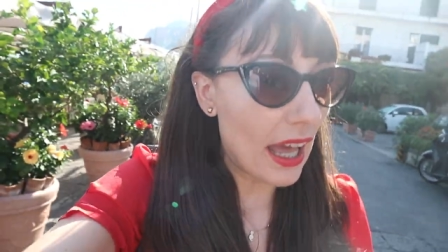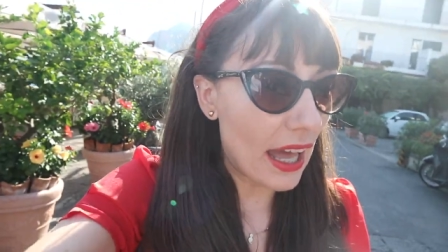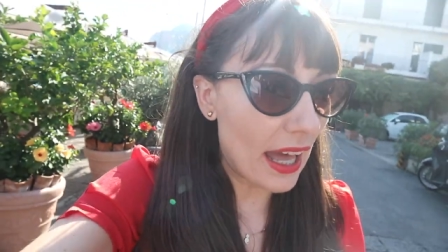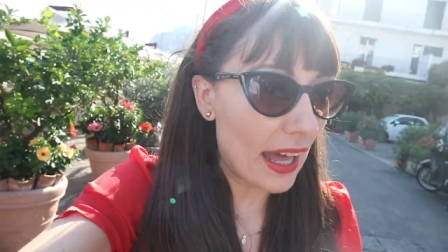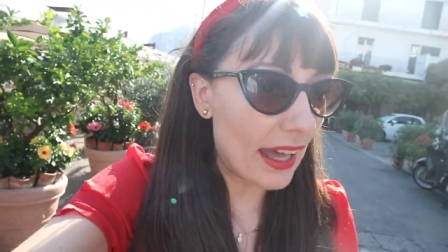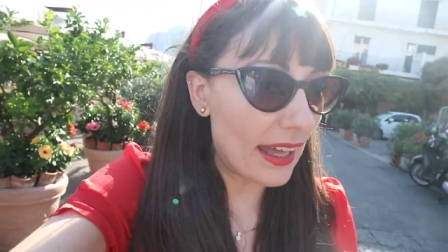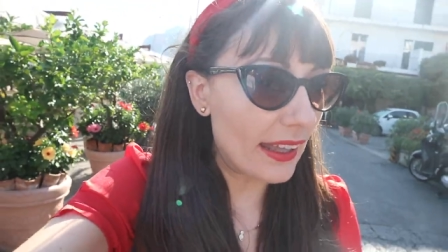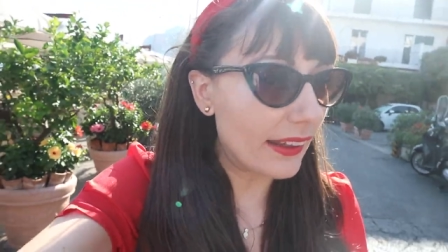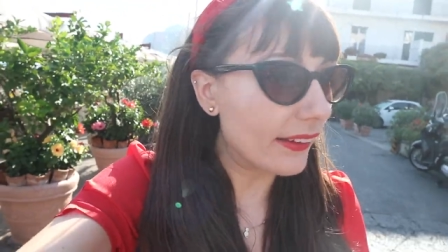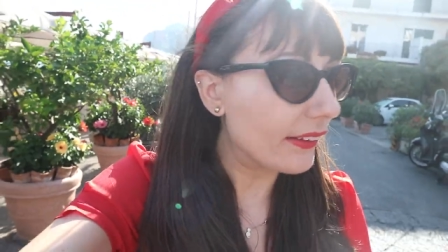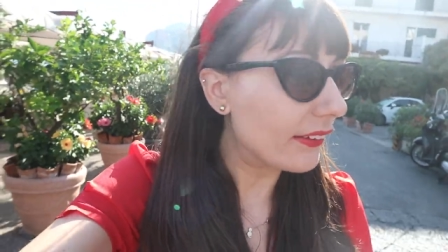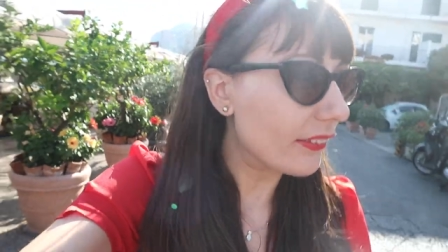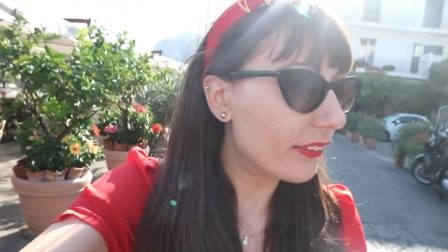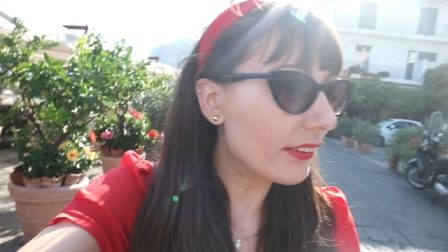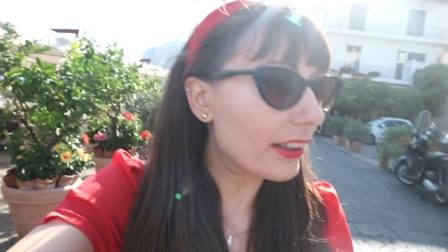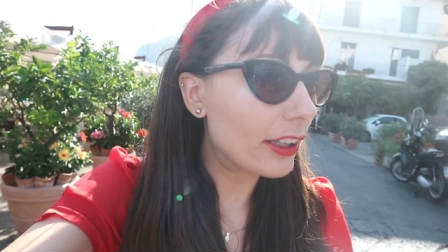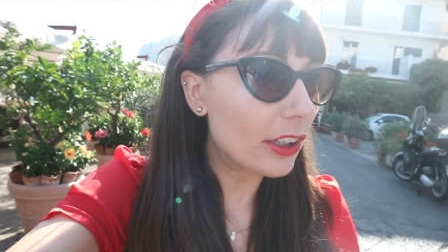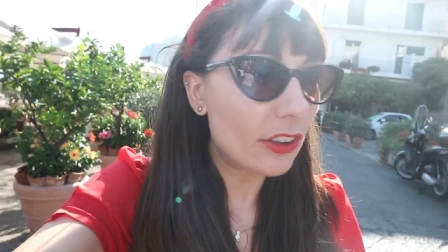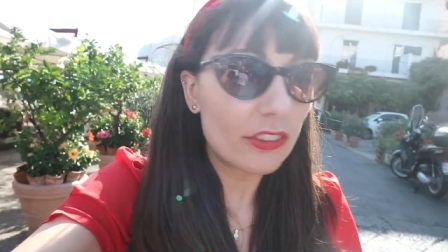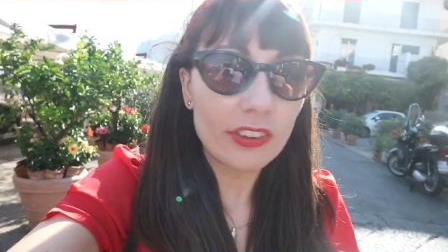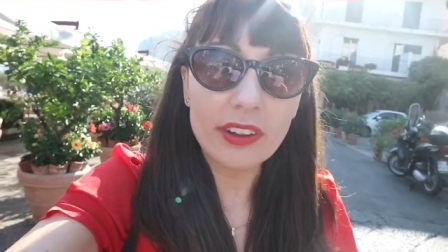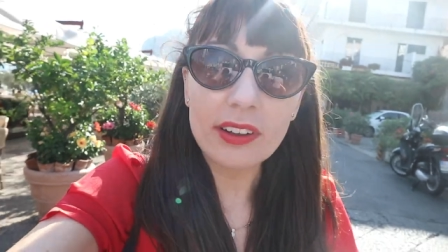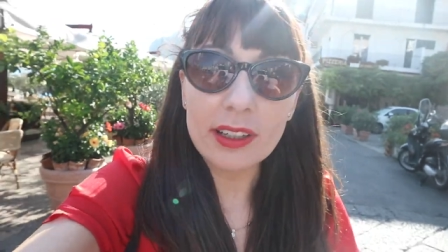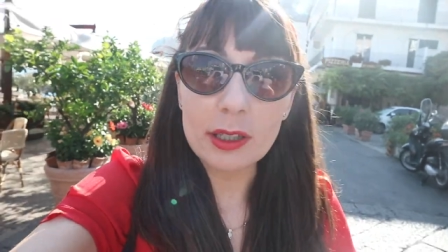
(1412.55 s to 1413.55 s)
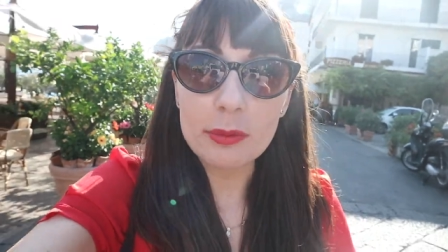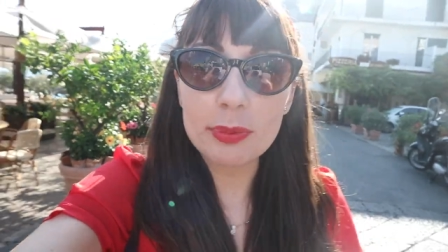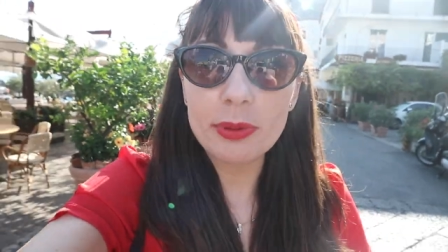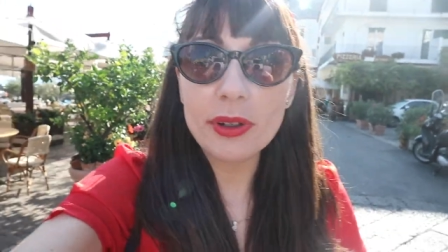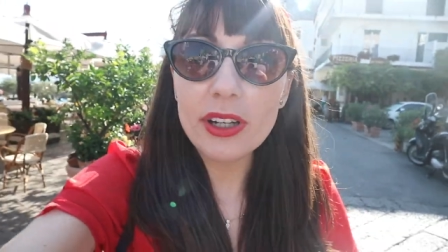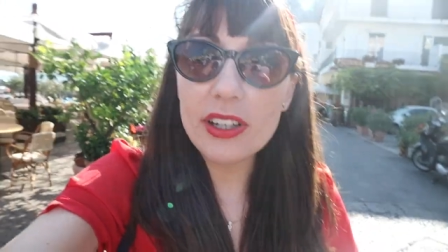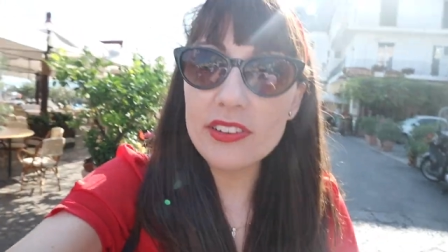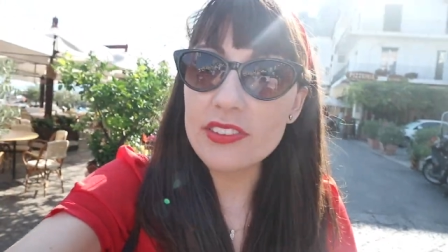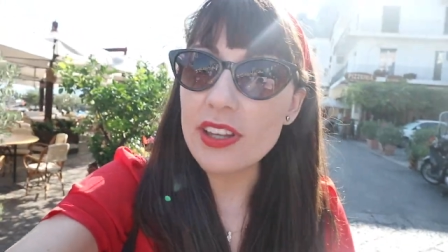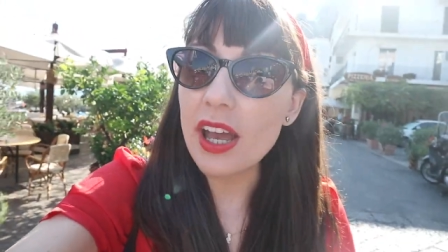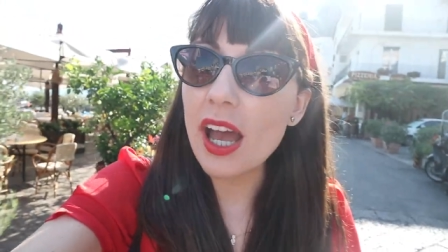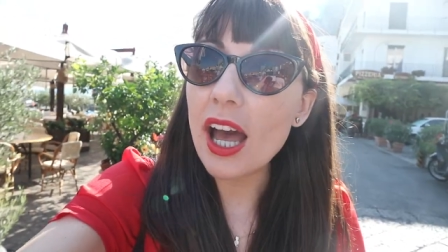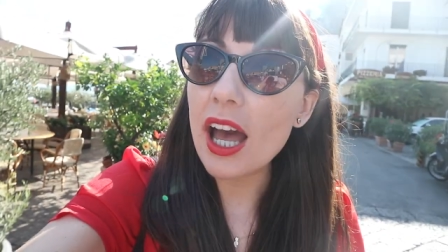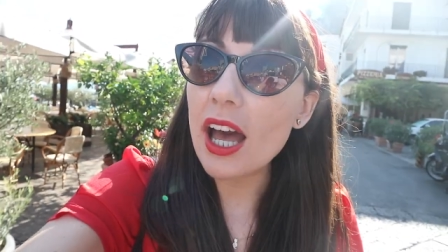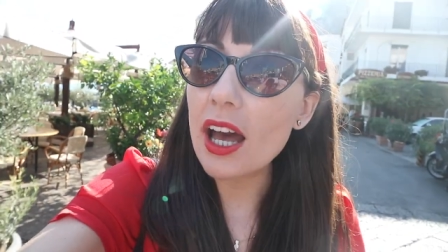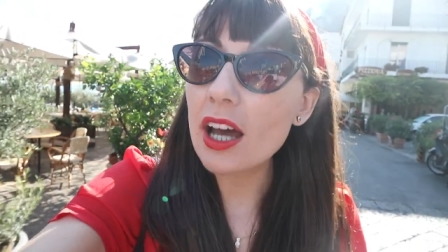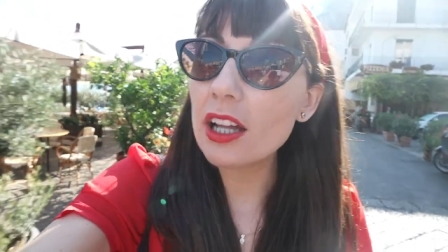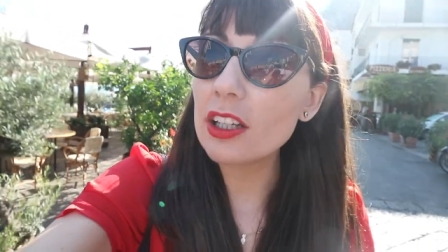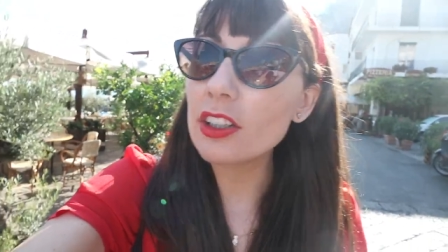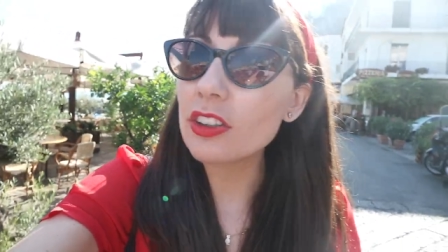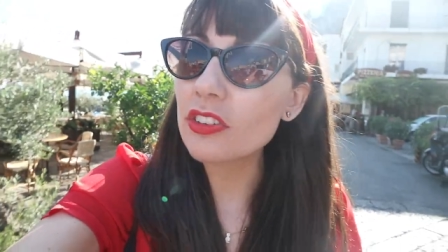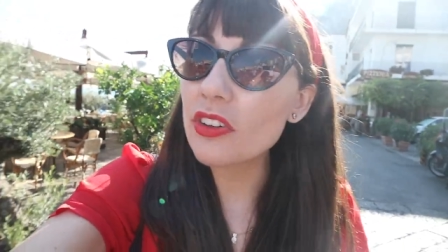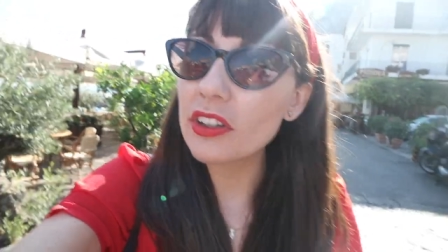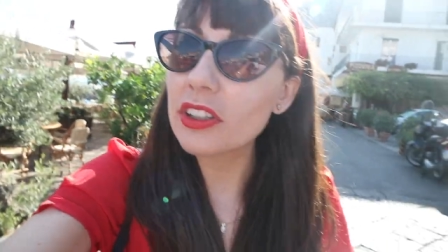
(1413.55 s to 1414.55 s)
and look around Capri
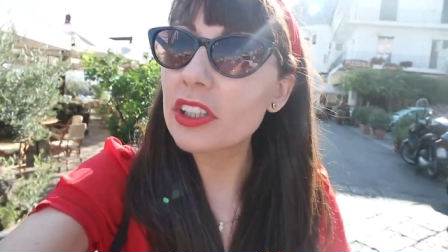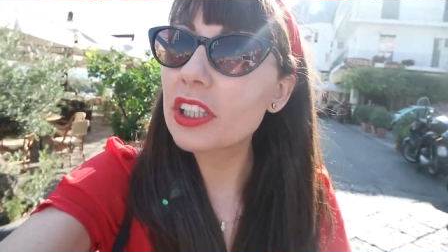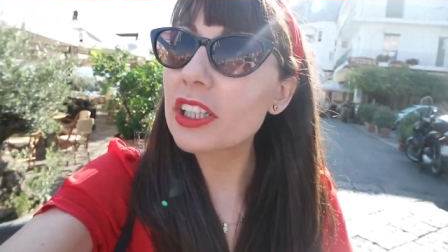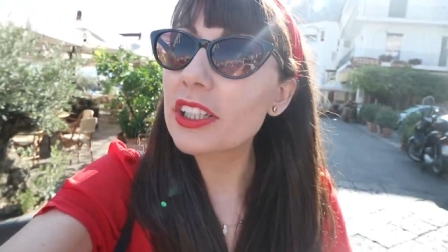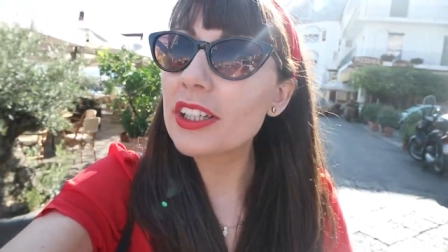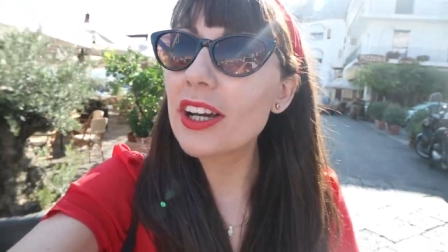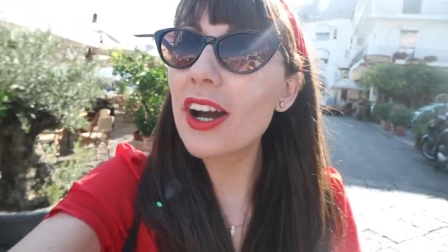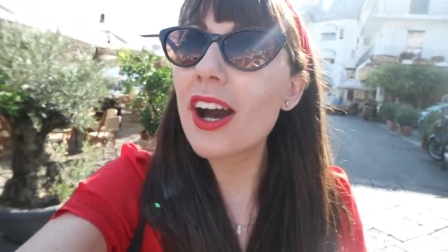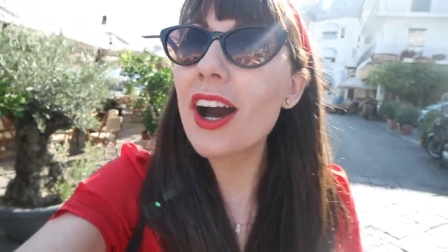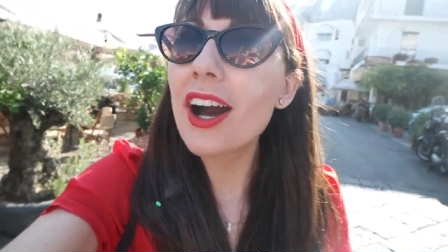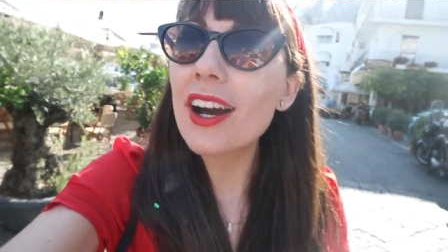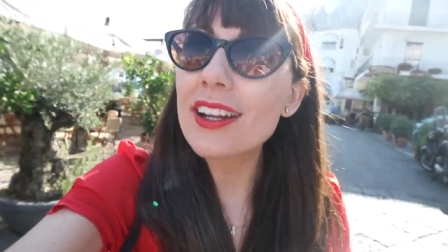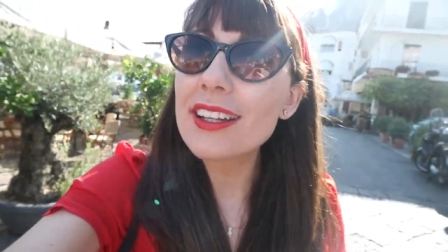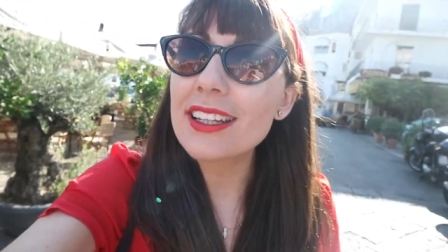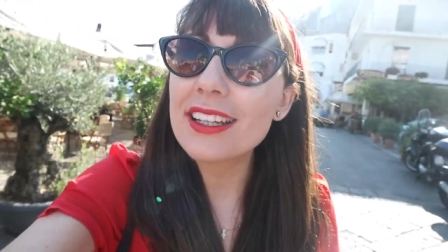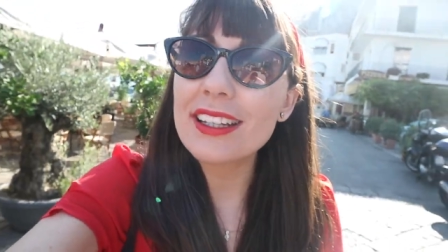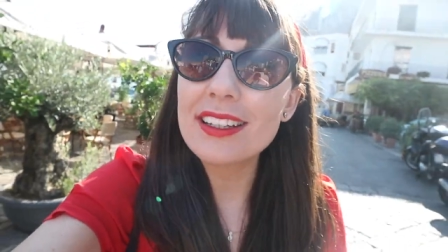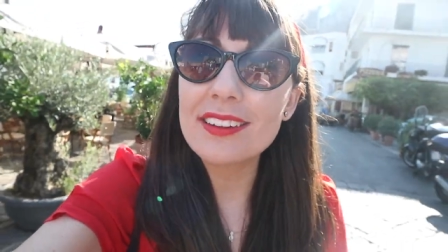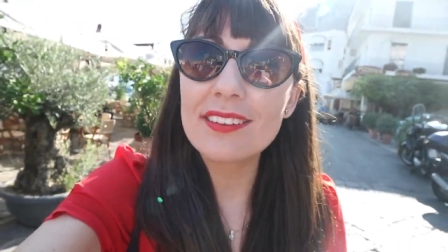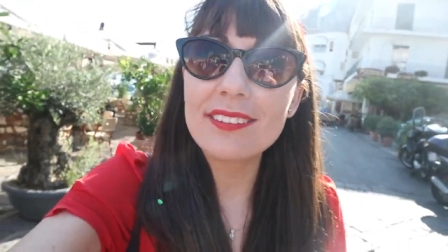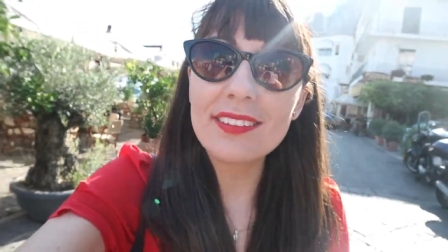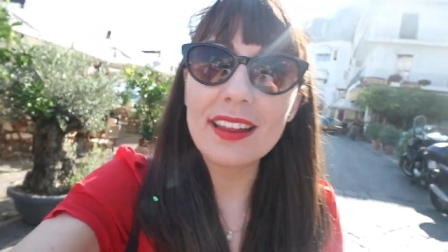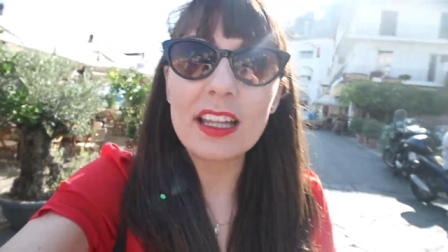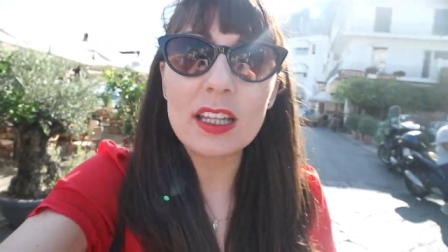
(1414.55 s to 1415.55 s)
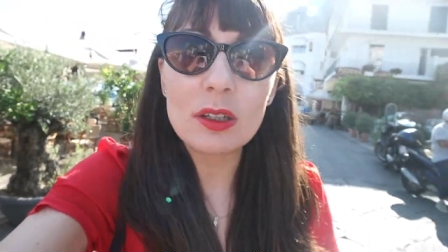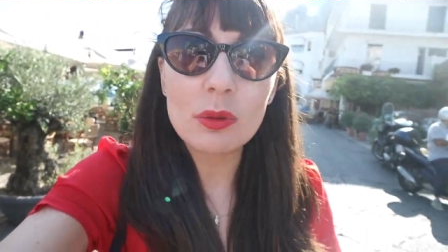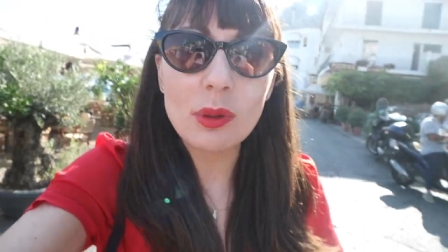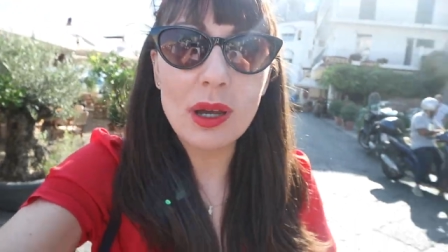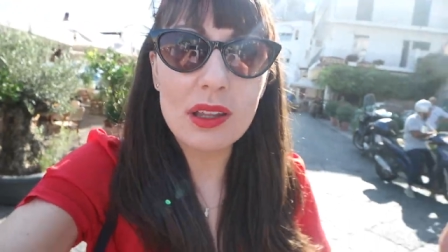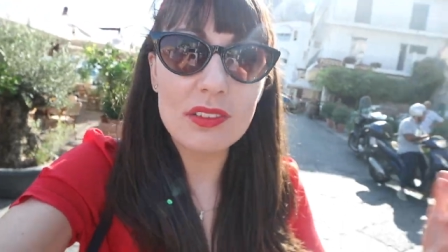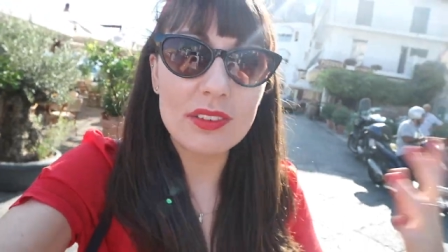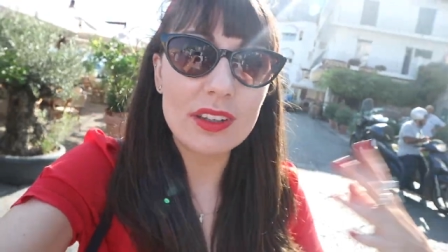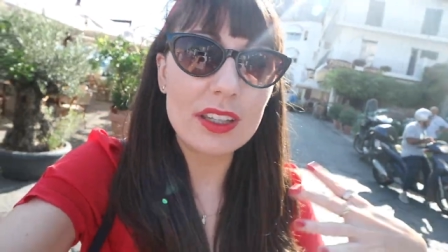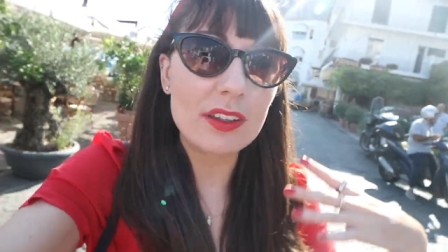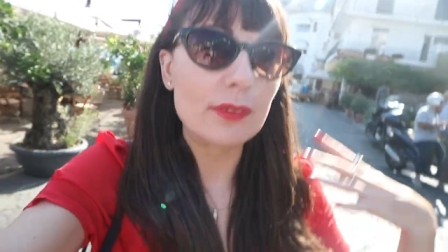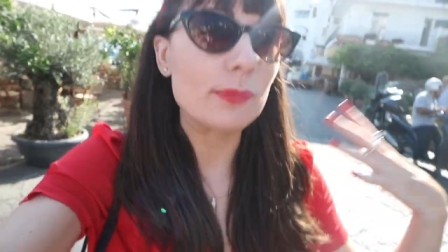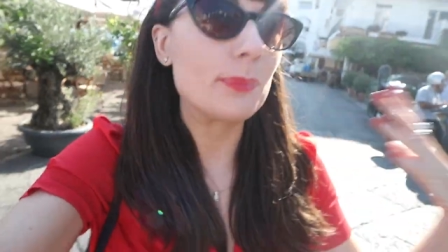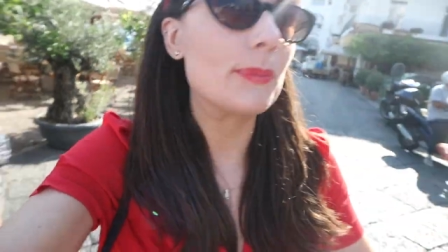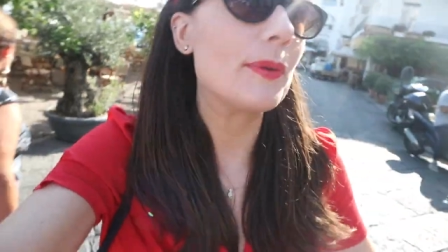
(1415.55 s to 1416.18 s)
town, look around the gardens. The weather is